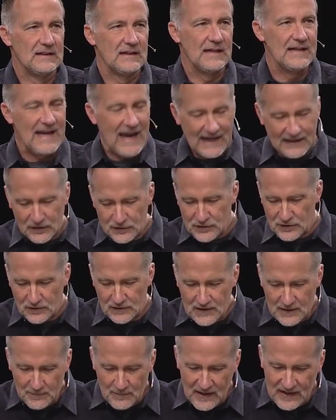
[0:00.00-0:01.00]
an
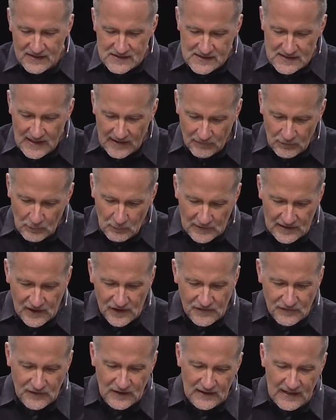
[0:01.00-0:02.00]
attitude that makes everyone
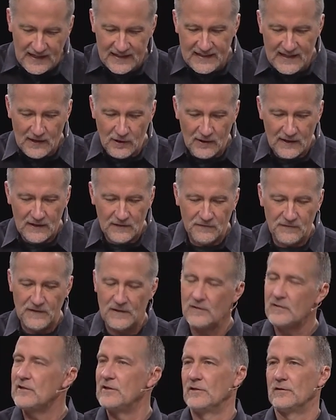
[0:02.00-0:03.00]
else feel like they are
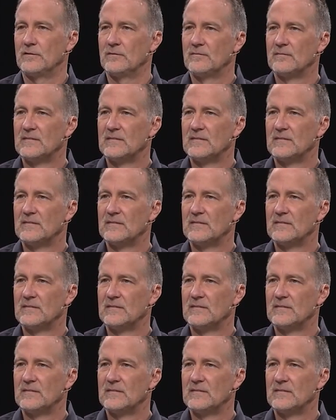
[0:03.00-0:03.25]
inferior.